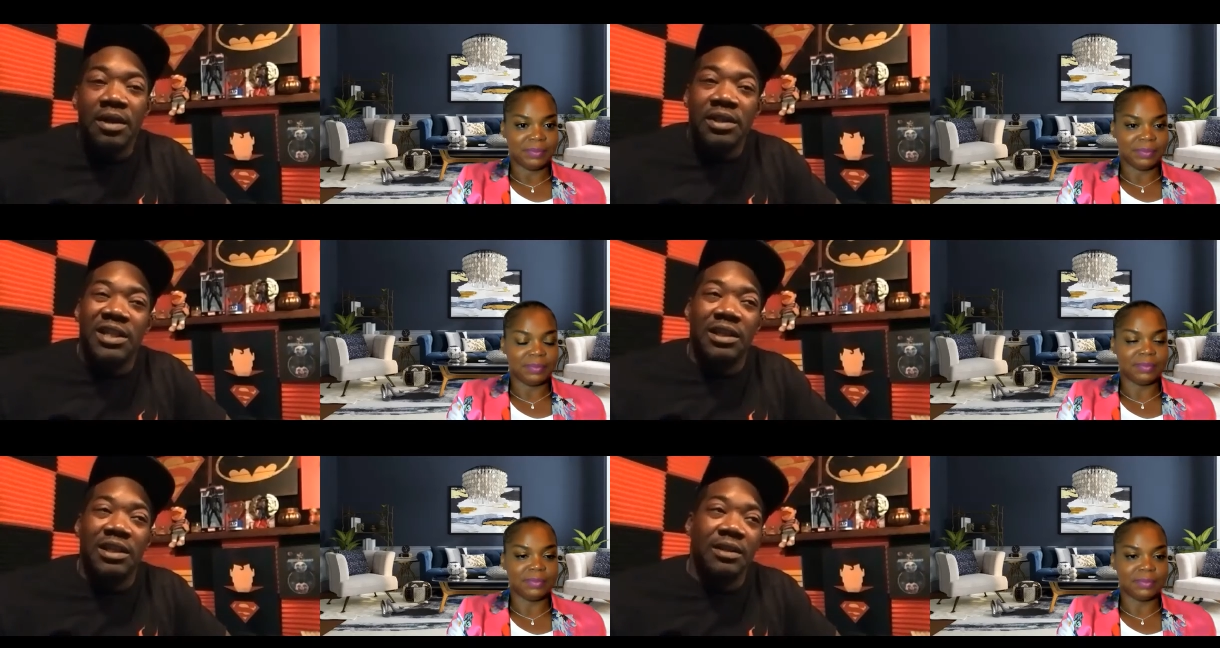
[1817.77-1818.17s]

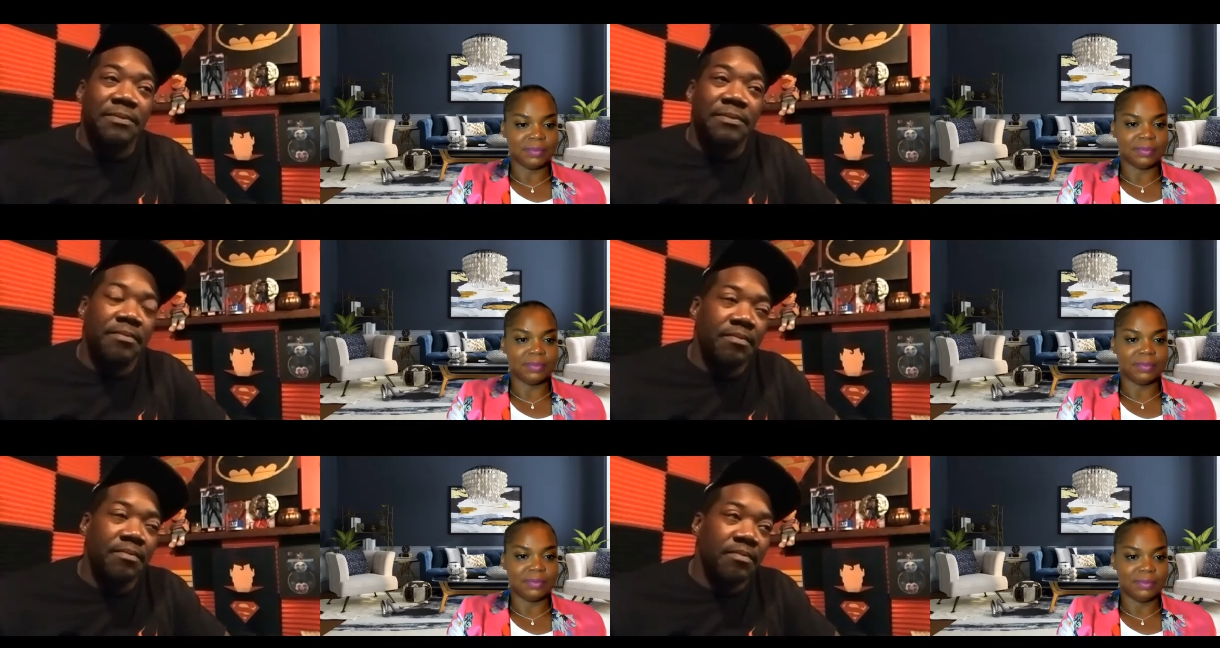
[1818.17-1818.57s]
Speaker 1: See,
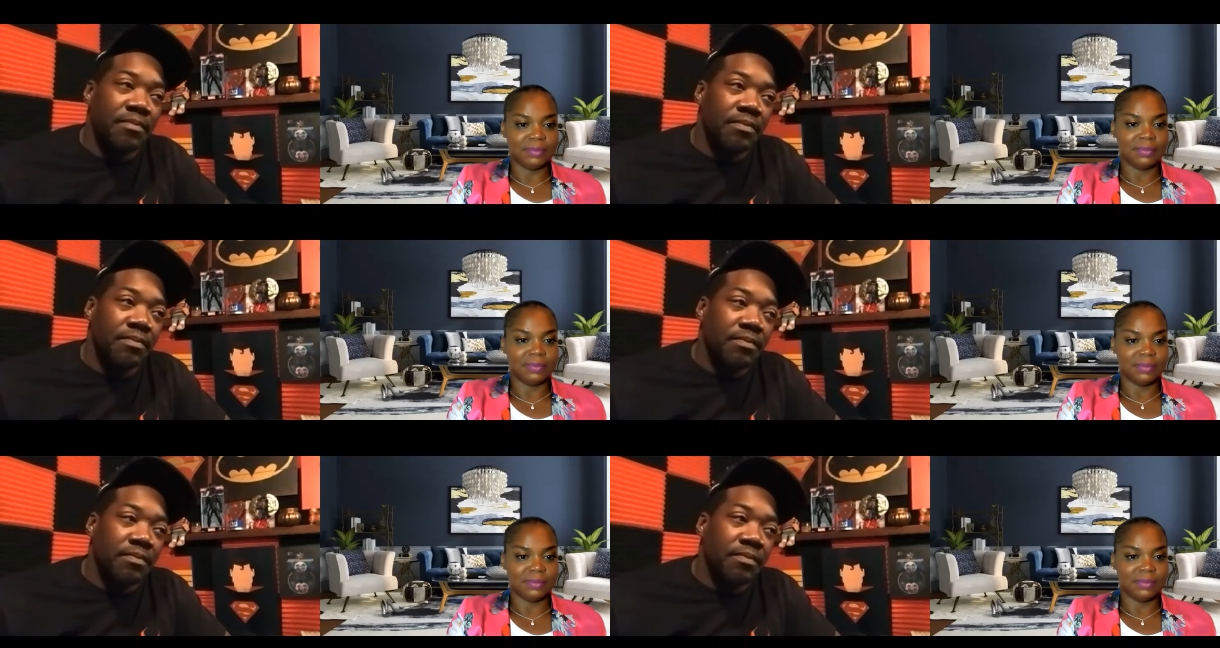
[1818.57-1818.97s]

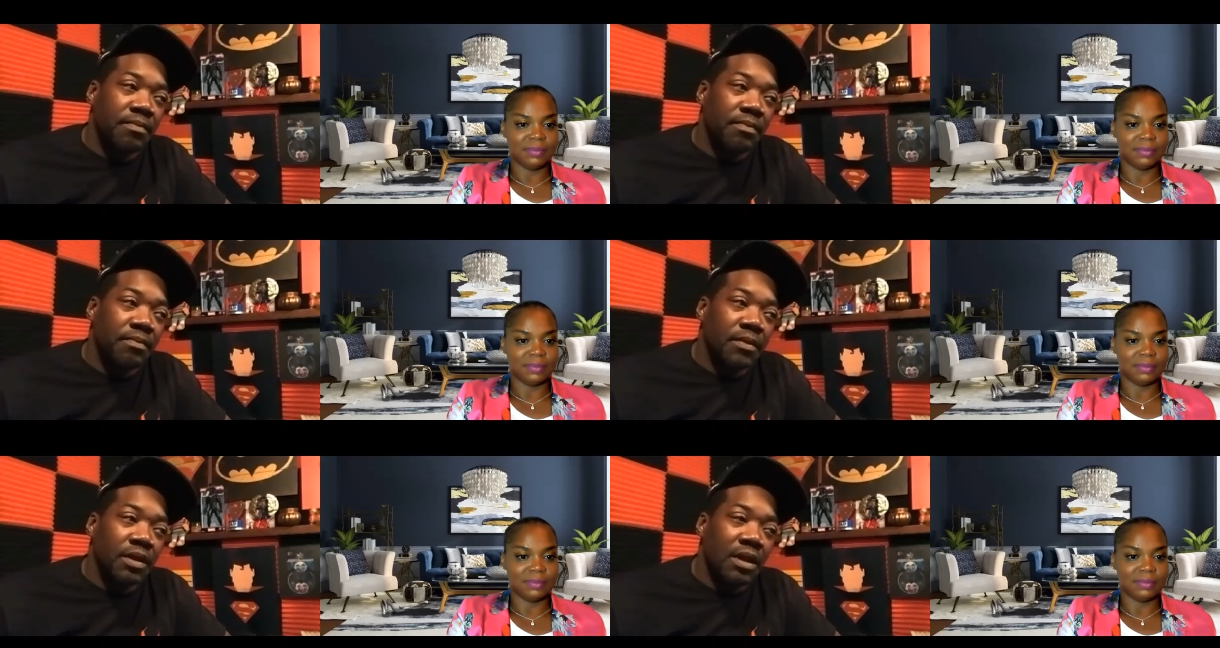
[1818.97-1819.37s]

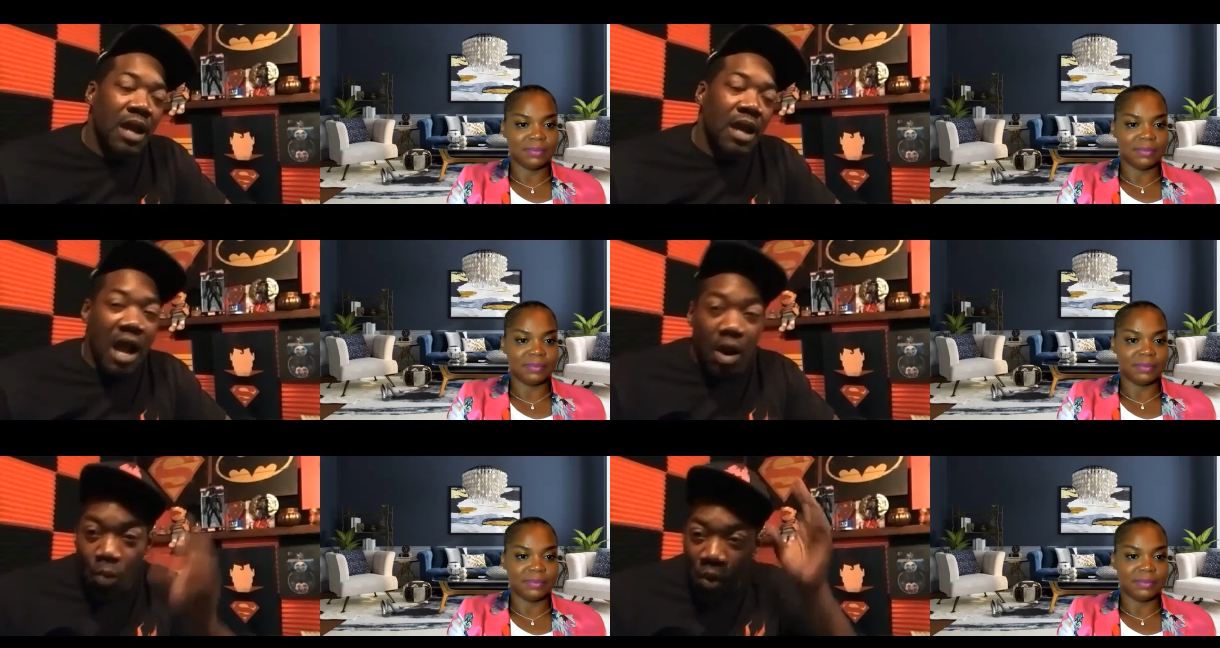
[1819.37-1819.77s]

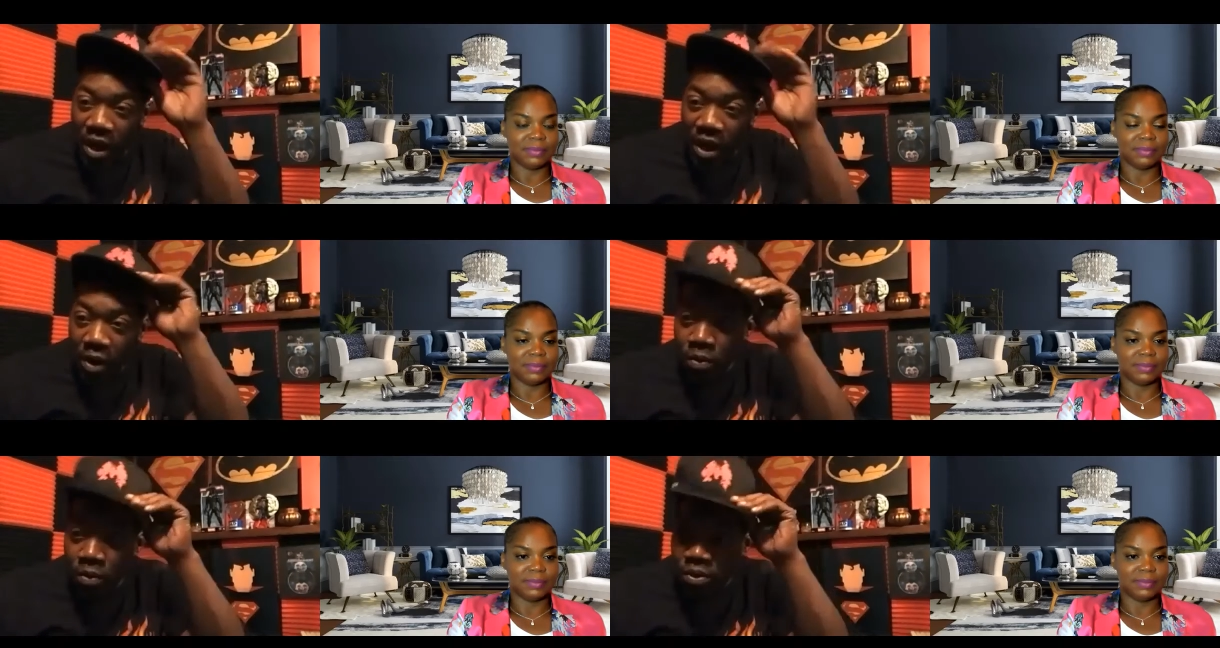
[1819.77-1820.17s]
I
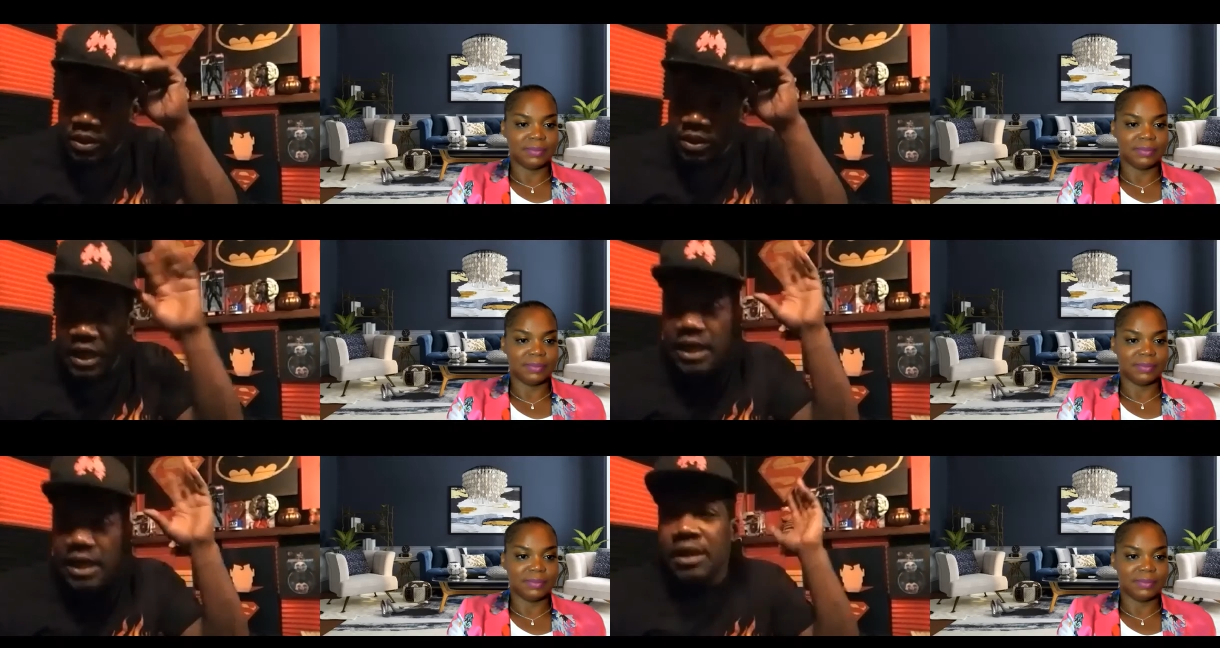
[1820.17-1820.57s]
wear Wu
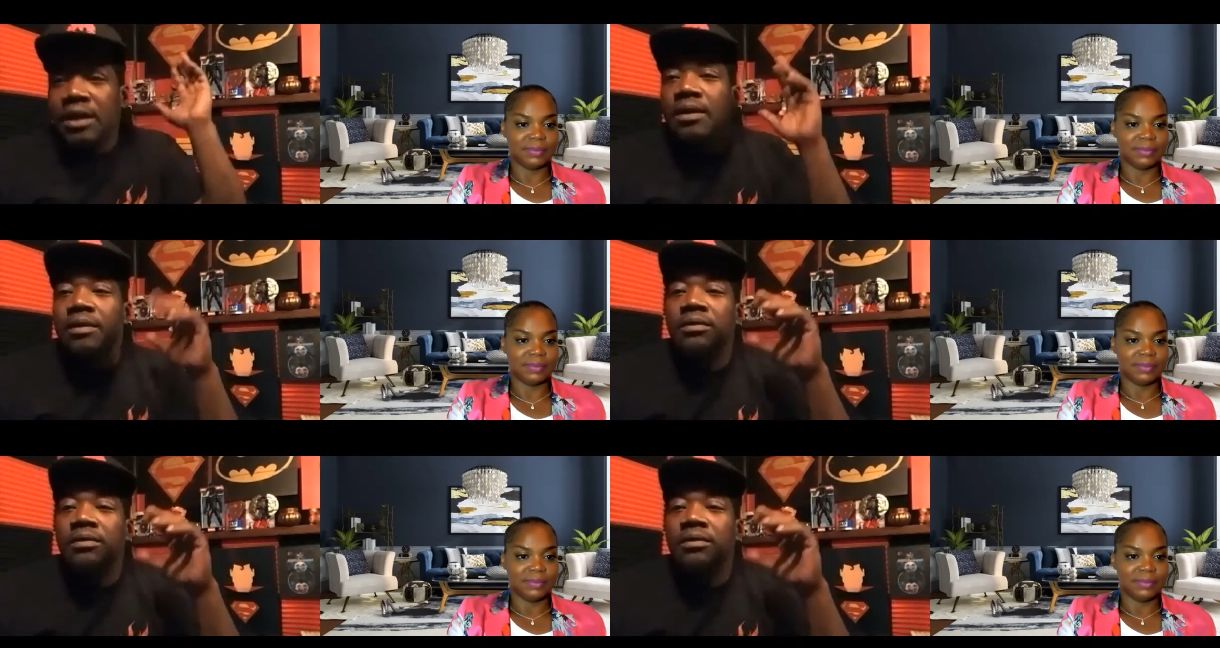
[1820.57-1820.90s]
Tang.